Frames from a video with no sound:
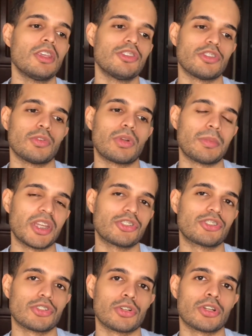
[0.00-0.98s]
So you want to make
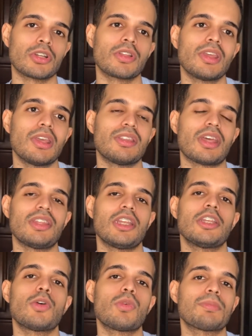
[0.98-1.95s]
sure that they
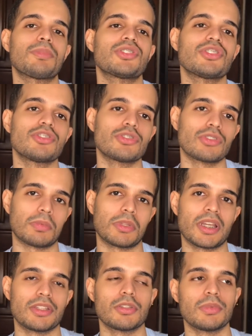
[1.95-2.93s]
know what position you're
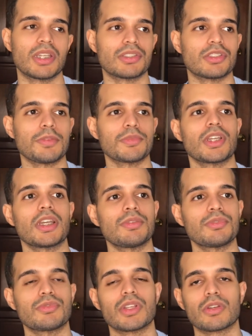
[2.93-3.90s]
applying to, because
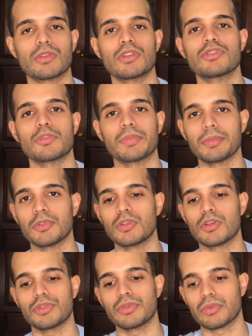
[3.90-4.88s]
sometimes recruiters or people who
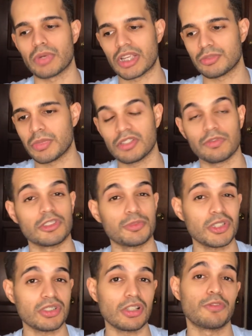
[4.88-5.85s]
go through the resumes,
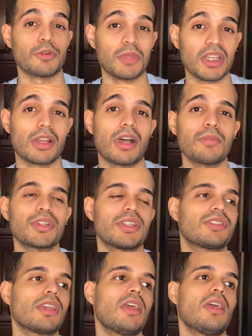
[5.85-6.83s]
especially for big
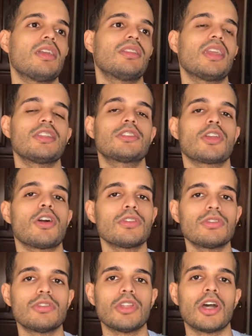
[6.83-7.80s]
companies, they
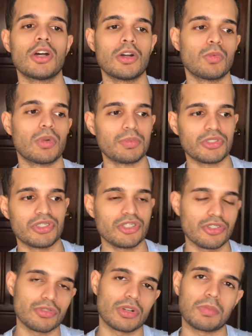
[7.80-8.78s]
don't know what
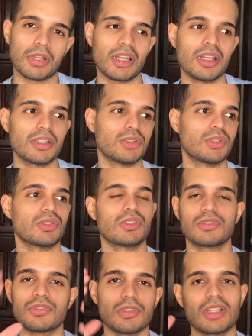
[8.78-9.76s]
position you're applying to. So
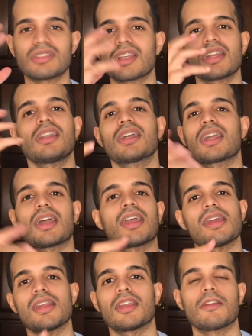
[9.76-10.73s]
that's kind of like a
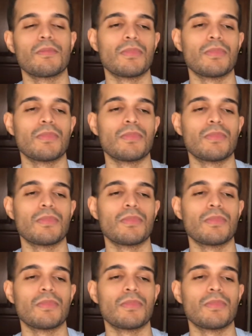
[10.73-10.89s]
headache.